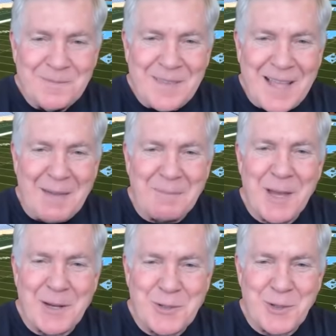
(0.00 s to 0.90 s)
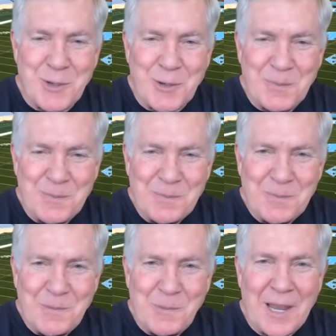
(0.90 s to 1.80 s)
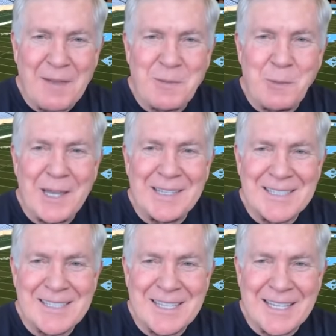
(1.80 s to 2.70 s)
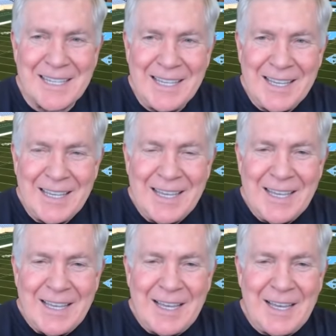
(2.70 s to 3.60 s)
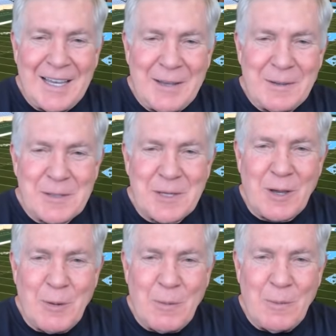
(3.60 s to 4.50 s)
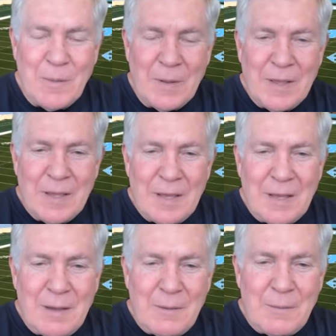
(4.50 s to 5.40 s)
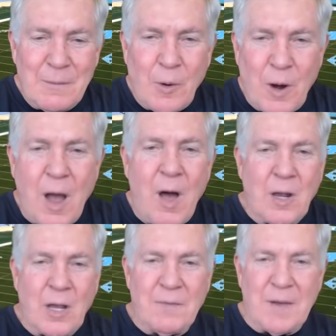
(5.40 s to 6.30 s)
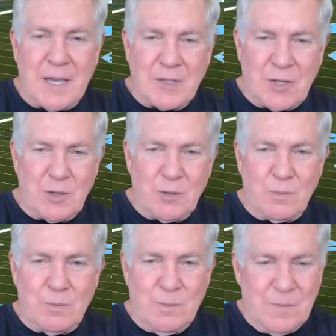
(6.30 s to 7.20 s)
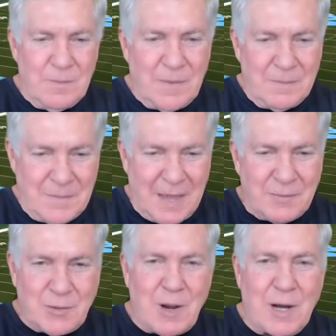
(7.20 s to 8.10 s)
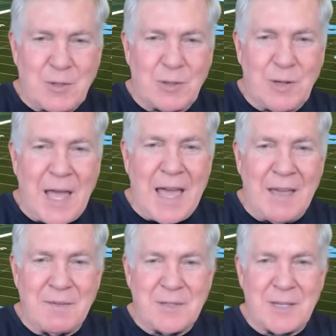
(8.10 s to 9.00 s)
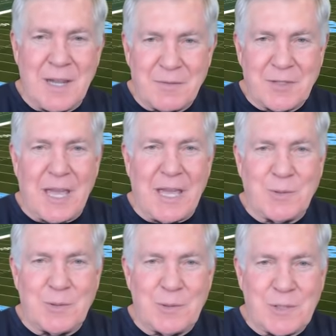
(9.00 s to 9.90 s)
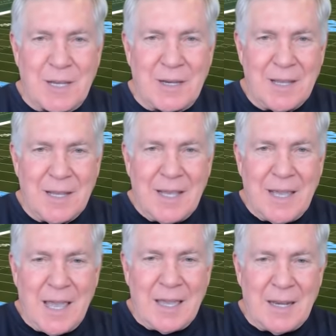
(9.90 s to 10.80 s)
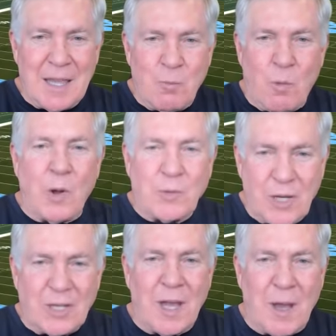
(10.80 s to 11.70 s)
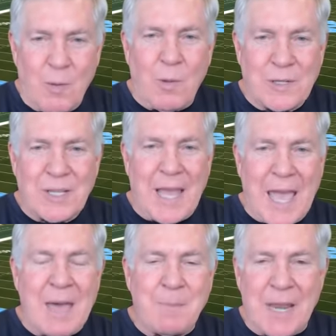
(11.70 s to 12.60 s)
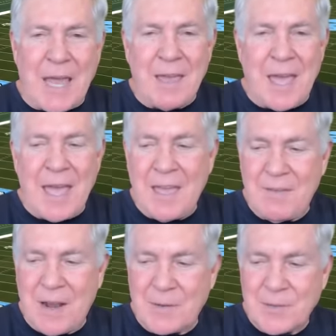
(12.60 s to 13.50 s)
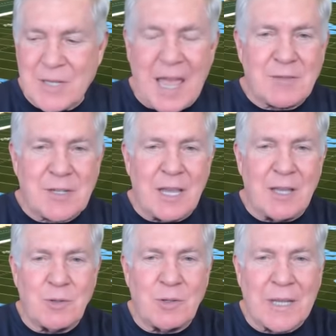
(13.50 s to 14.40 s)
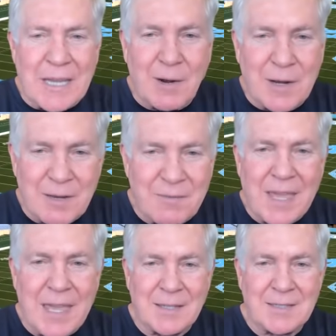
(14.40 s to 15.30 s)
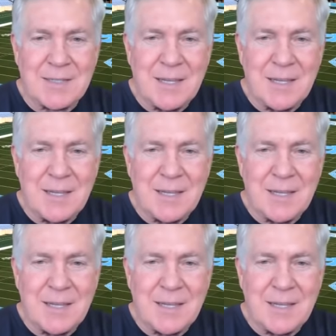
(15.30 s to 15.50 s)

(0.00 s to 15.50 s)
I'm not sure. We'll have to wait and see. Uh, so uh, for all of us who have structured lives and have schedules and and and want to know what's going to happen, I, I have our staff scheduled a year in advance,